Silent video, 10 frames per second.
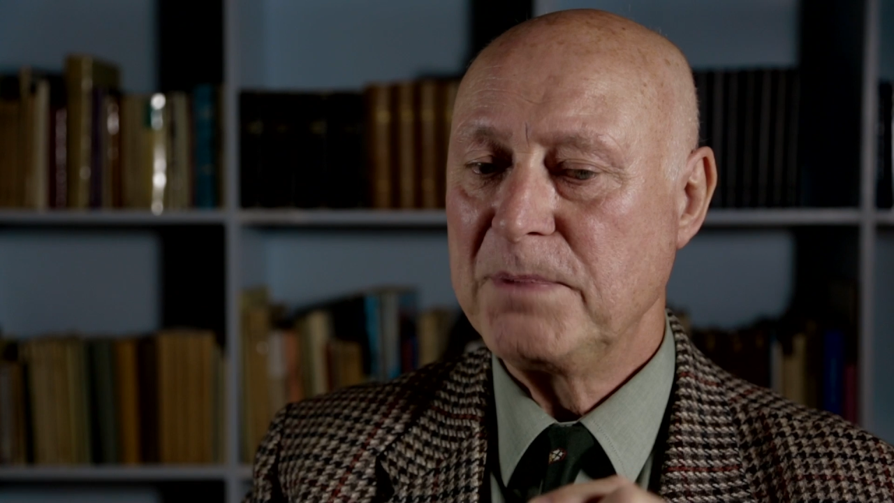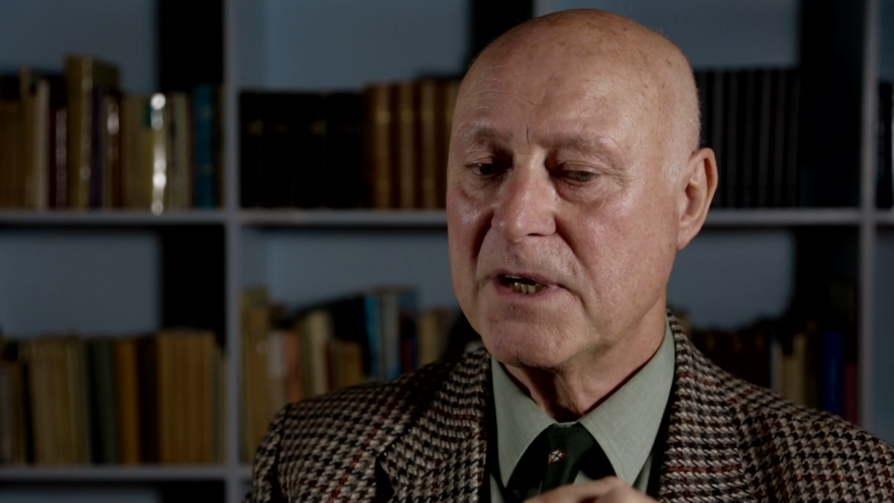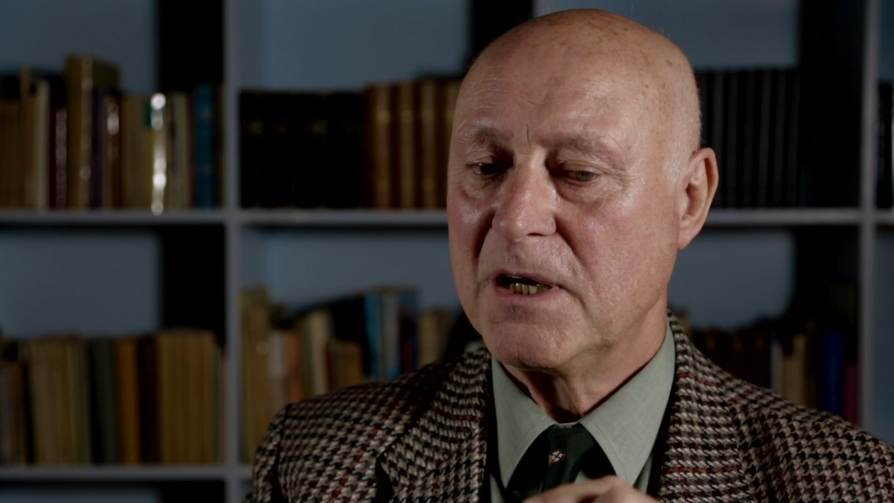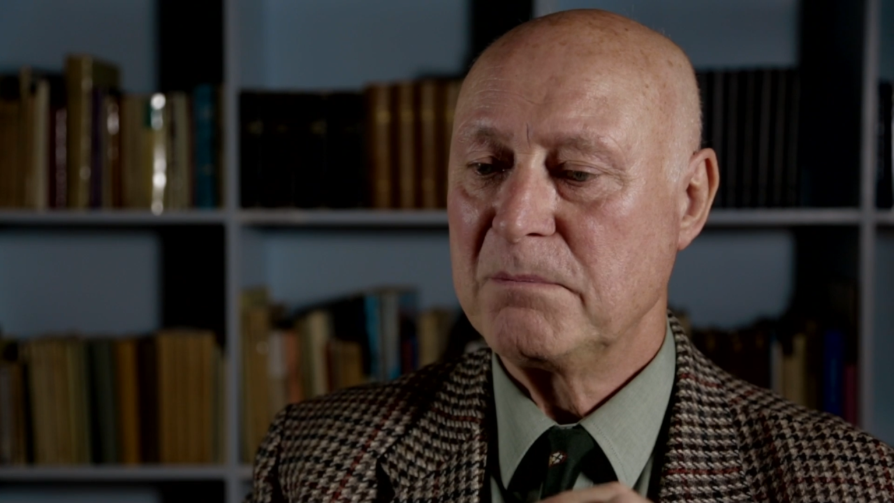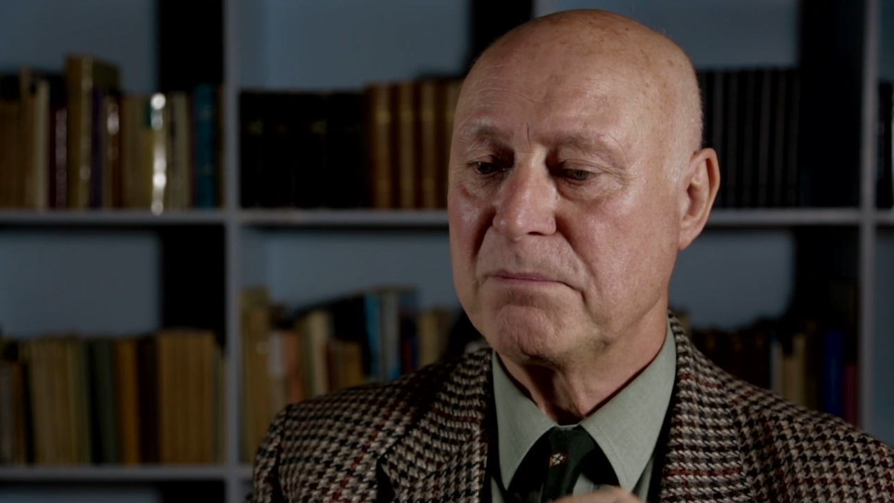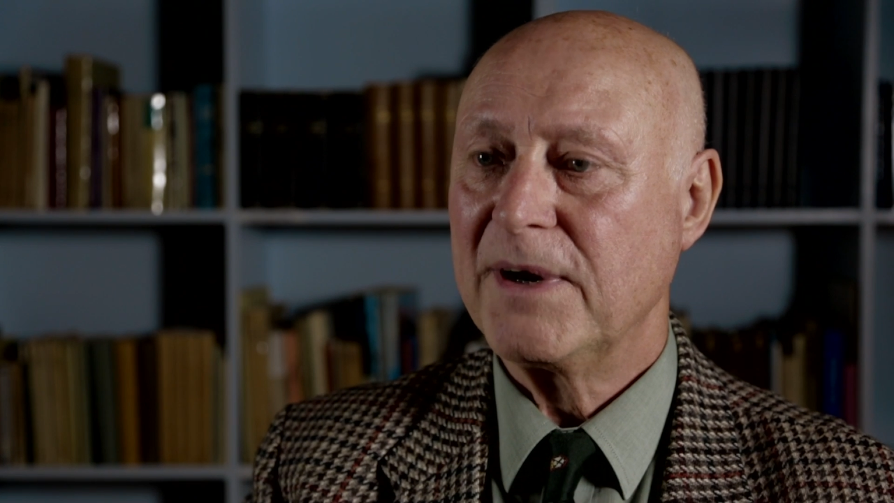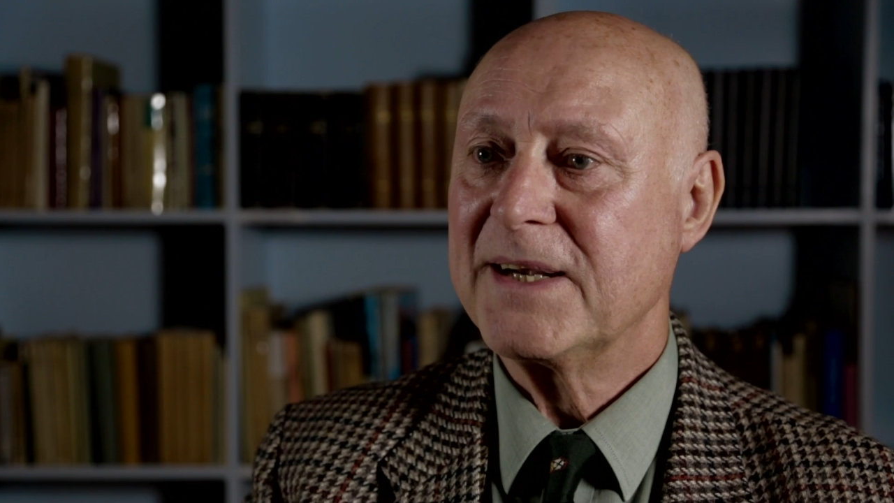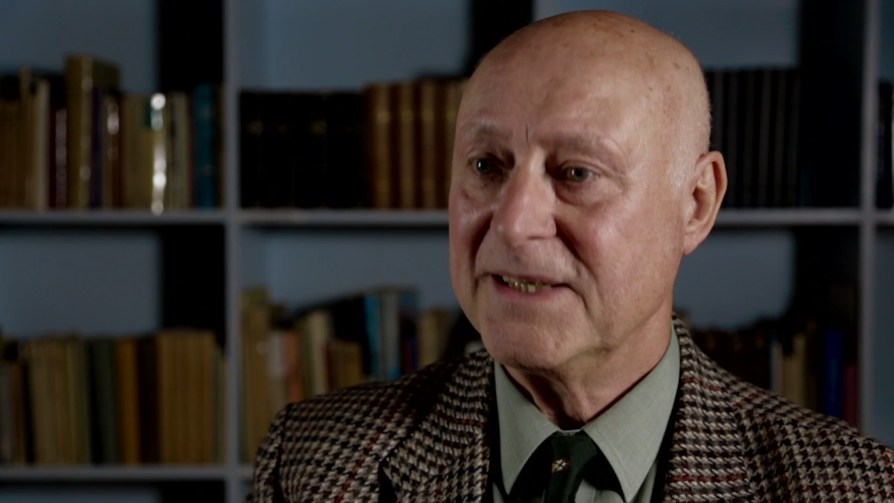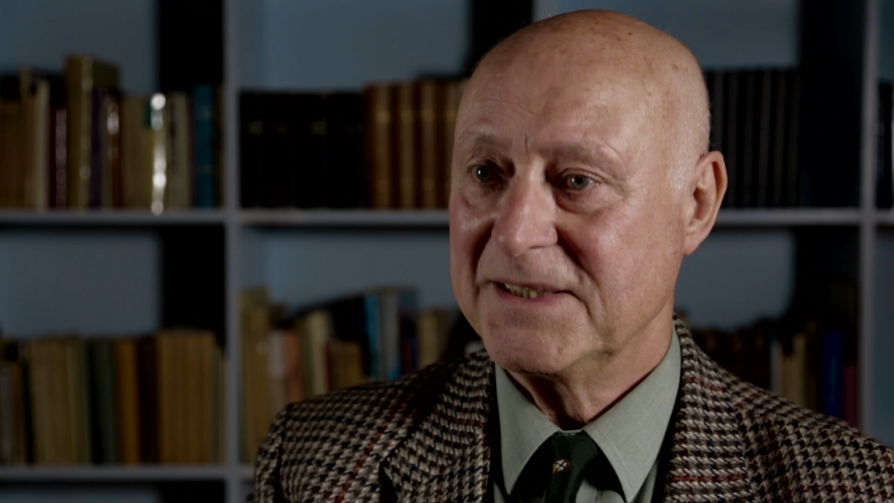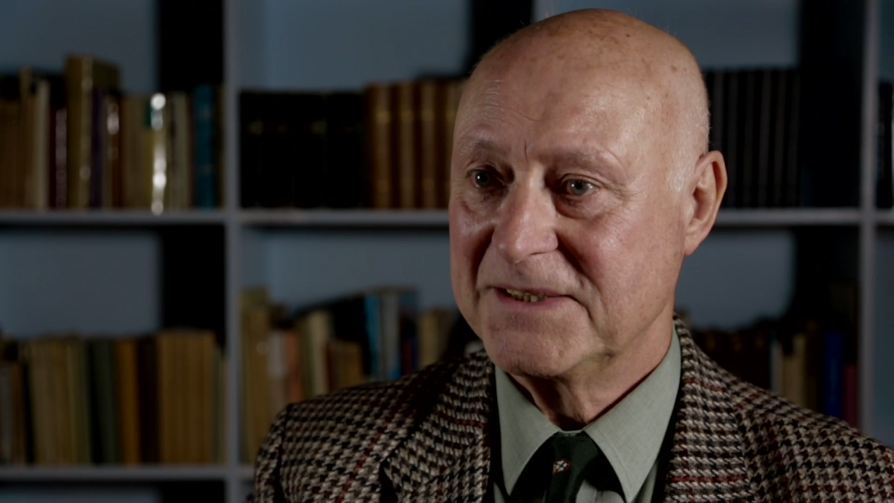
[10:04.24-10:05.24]
become
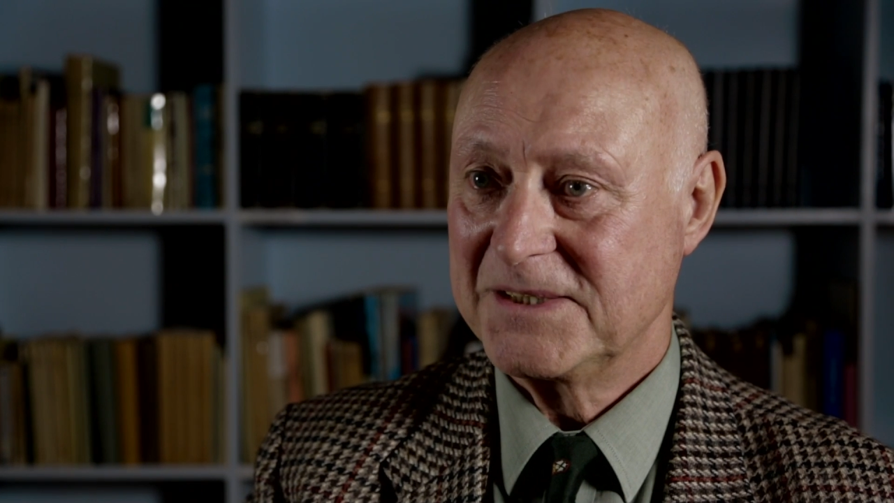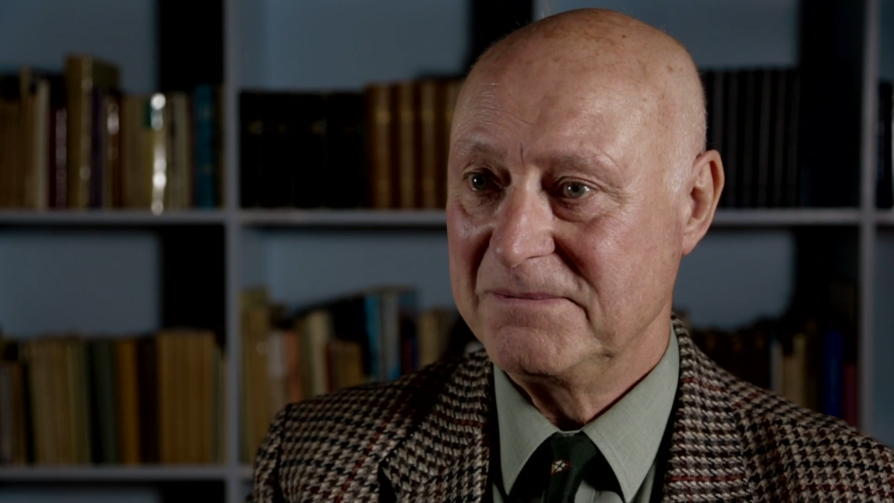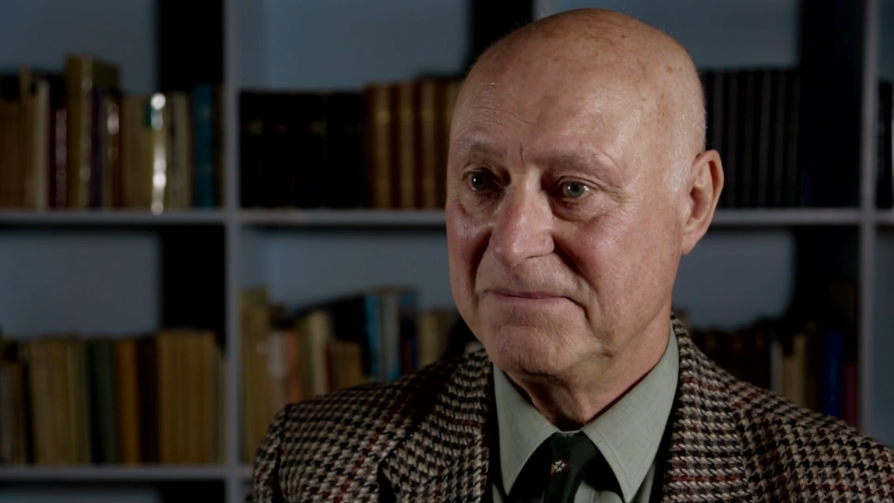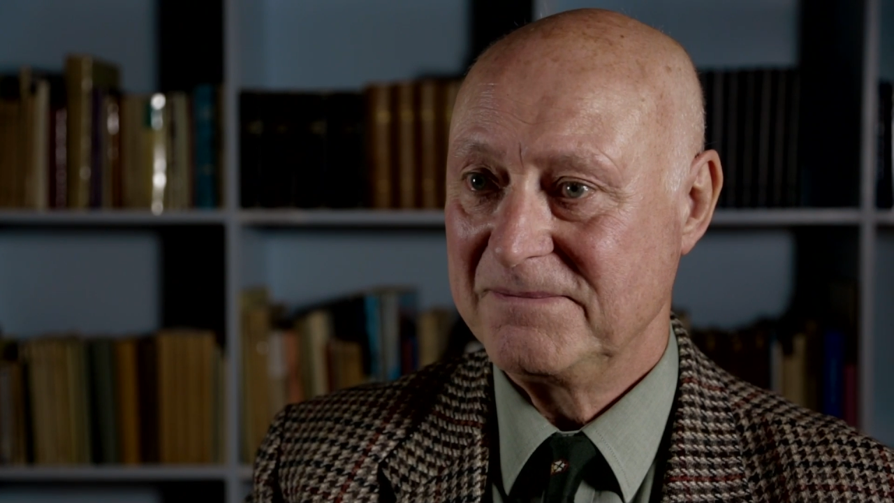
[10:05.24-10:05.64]
pregnant.